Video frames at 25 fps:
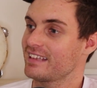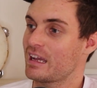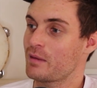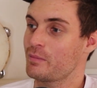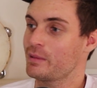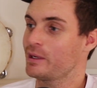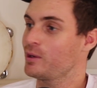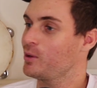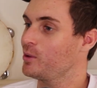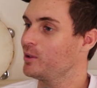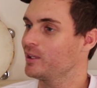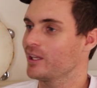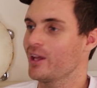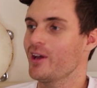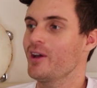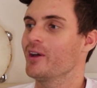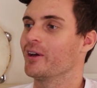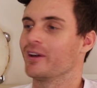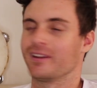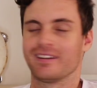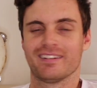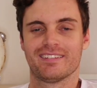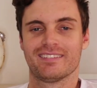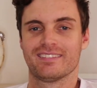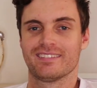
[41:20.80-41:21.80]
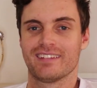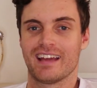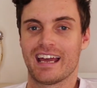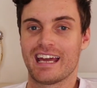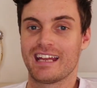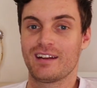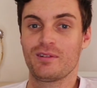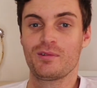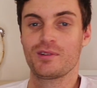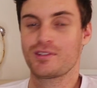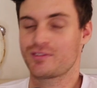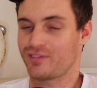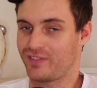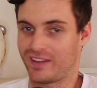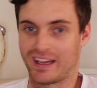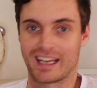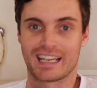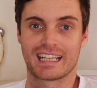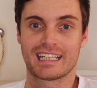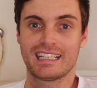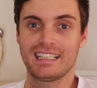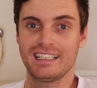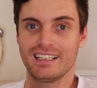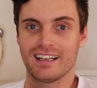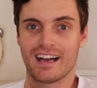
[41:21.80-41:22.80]
And we all learn. And it was
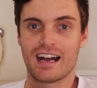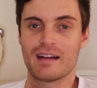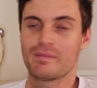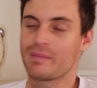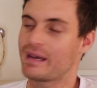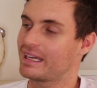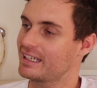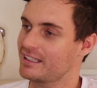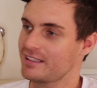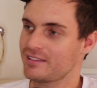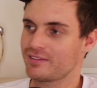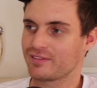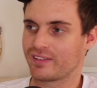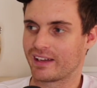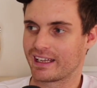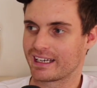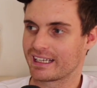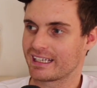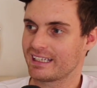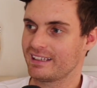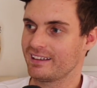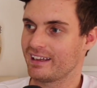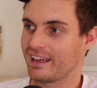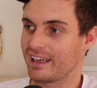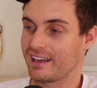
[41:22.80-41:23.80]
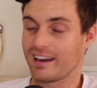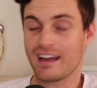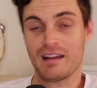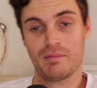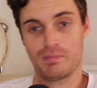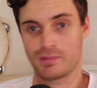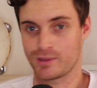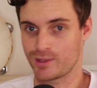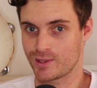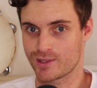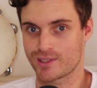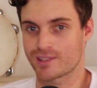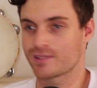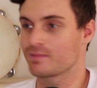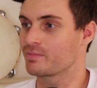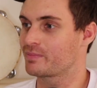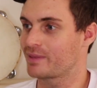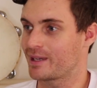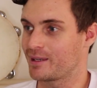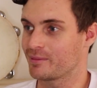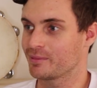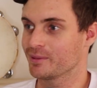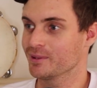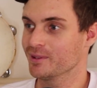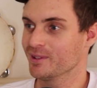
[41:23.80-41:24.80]
funny. I made it funny. And I abused some
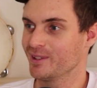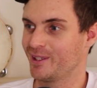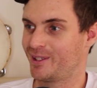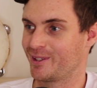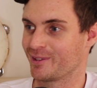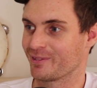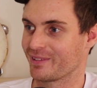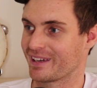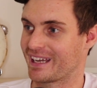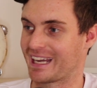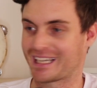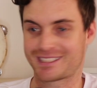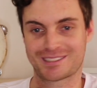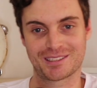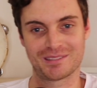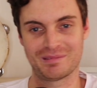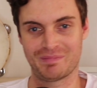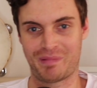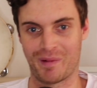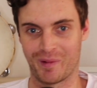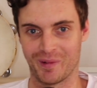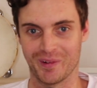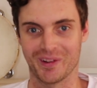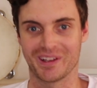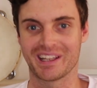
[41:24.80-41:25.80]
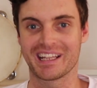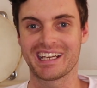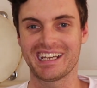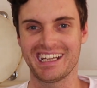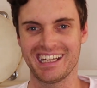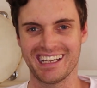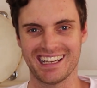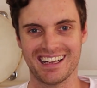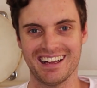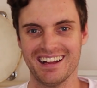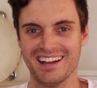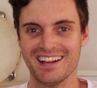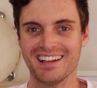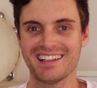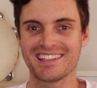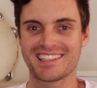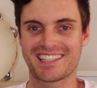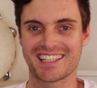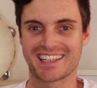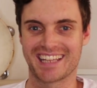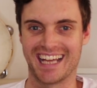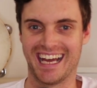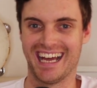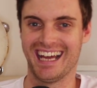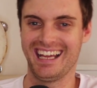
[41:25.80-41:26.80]
people who reacted poorly
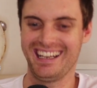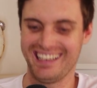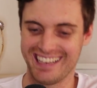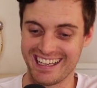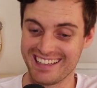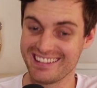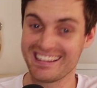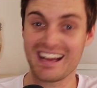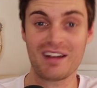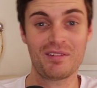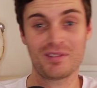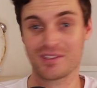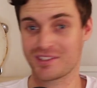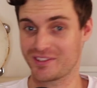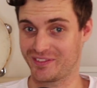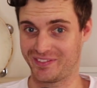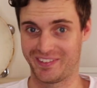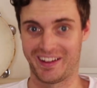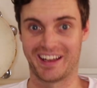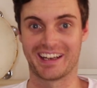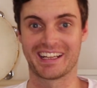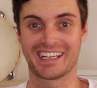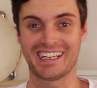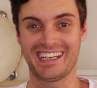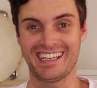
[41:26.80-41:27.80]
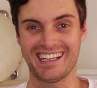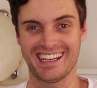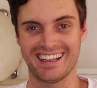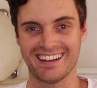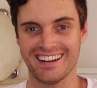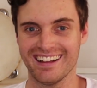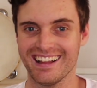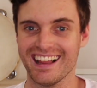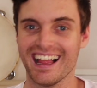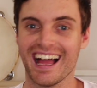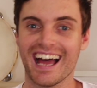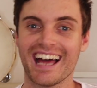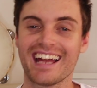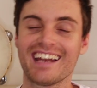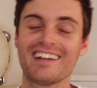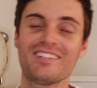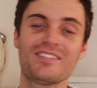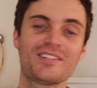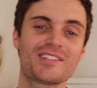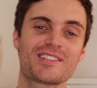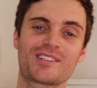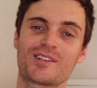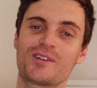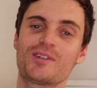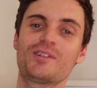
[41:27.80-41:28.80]
to that. And that was funny. And it
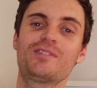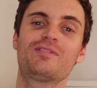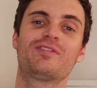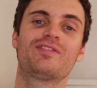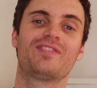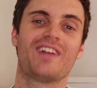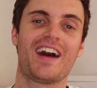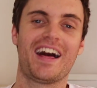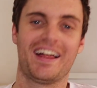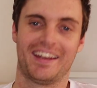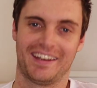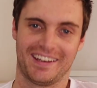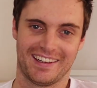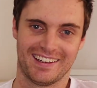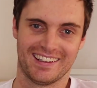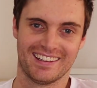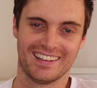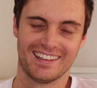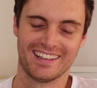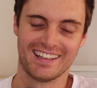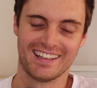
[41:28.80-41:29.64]
was good fun.